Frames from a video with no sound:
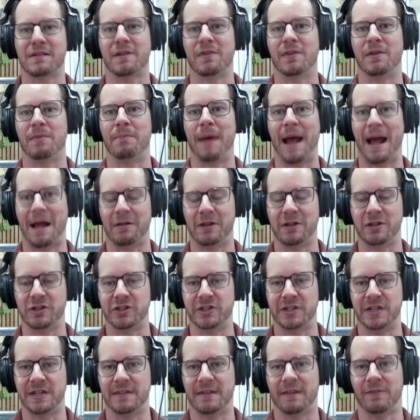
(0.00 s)
on their balance
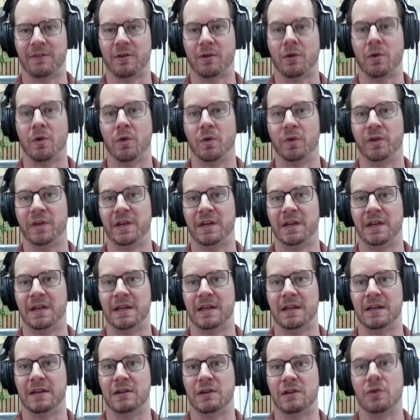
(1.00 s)
sheet that they're holding
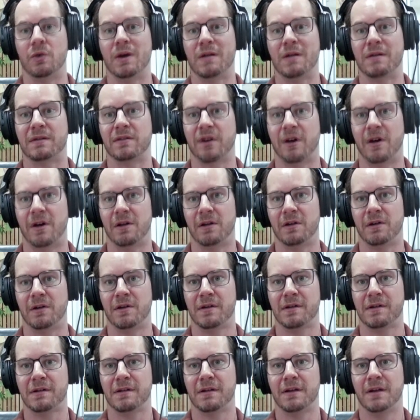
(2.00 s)
in US
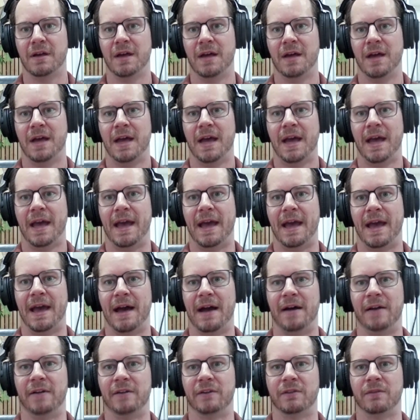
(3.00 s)
dollars.
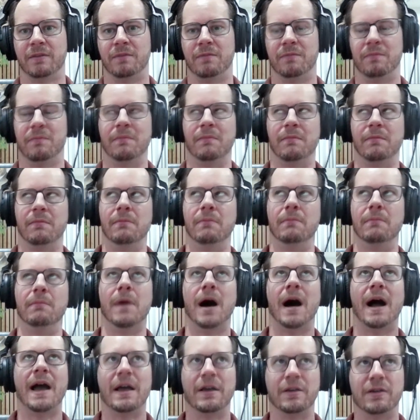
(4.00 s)
And
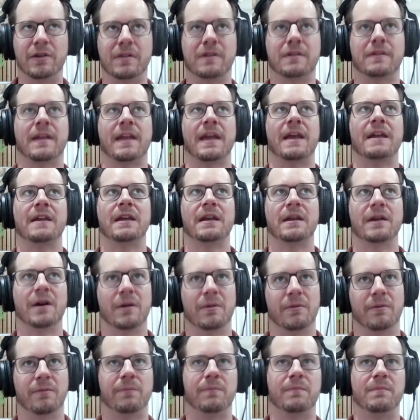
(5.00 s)
my understanding
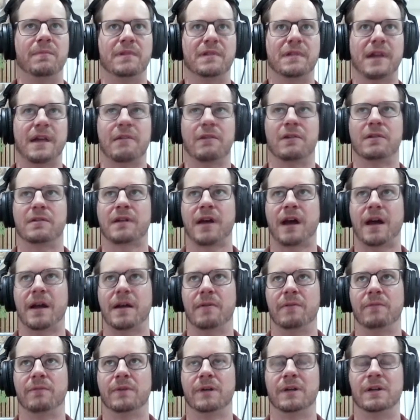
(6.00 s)
of Saylor's kind
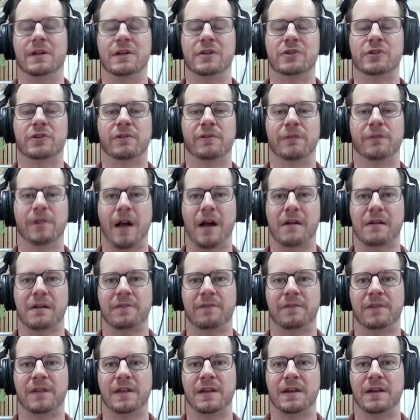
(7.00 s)
of initial
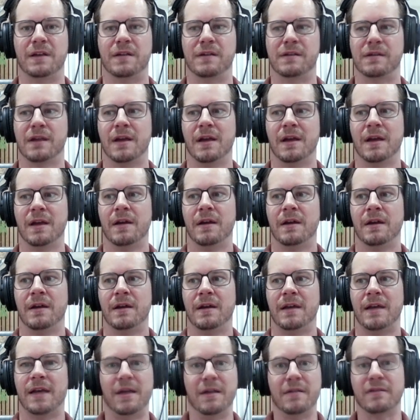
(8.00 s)
philosophy is
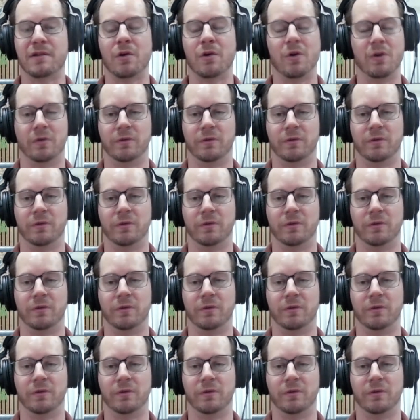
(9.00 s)
his